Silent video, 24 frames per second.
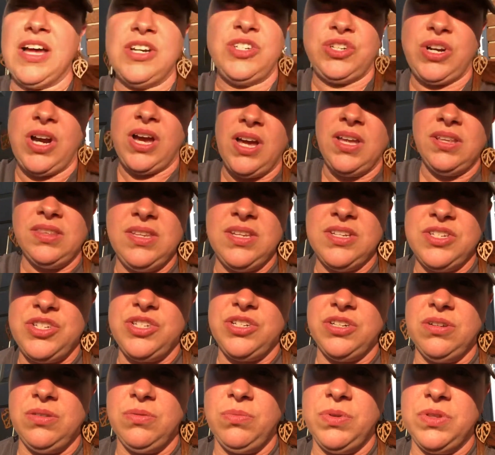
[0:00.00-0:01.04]
tried this
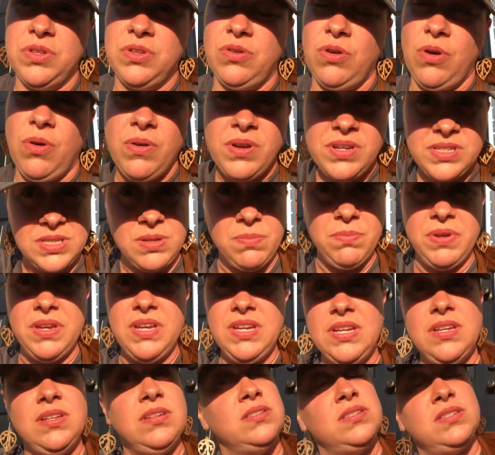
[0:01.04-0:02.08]
year with growing some
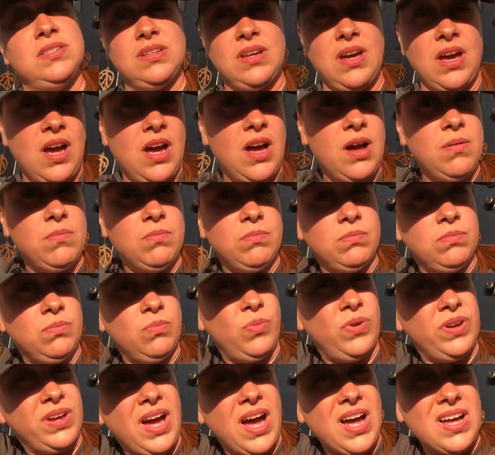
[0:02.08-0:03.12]
peas.
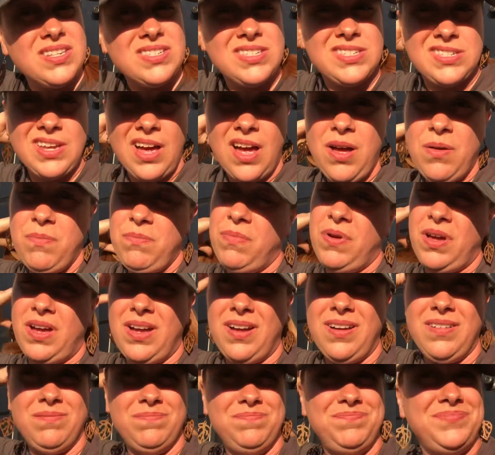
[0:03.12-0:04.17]
We got some.
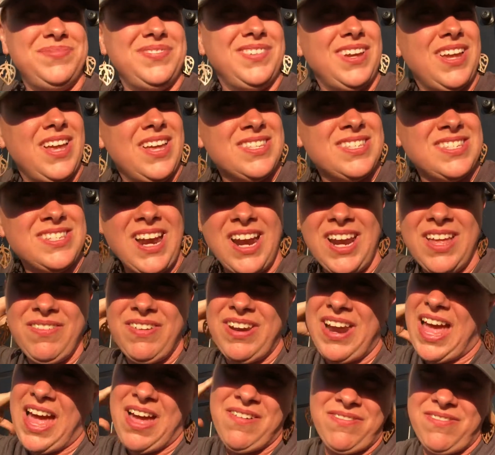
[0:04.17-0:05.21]
It's not even
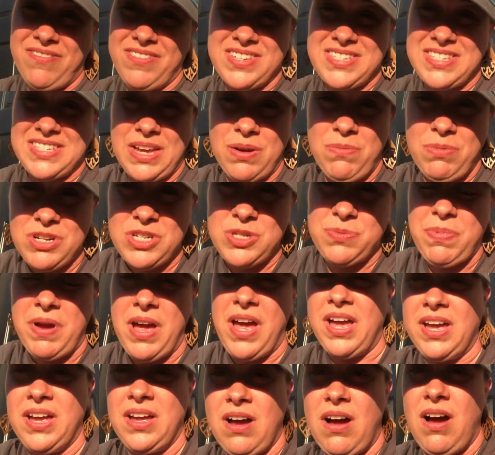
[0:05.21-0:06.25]
half of a sandwich
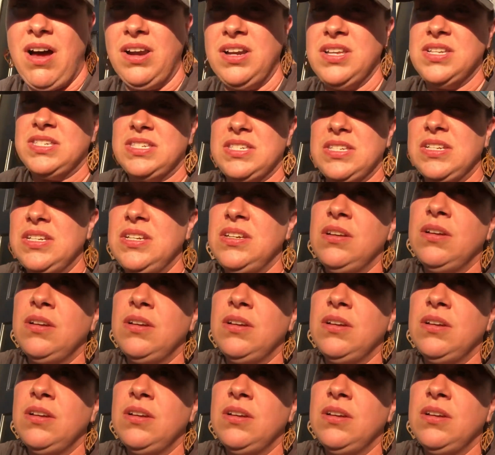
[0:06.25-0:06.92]
bag, honestly.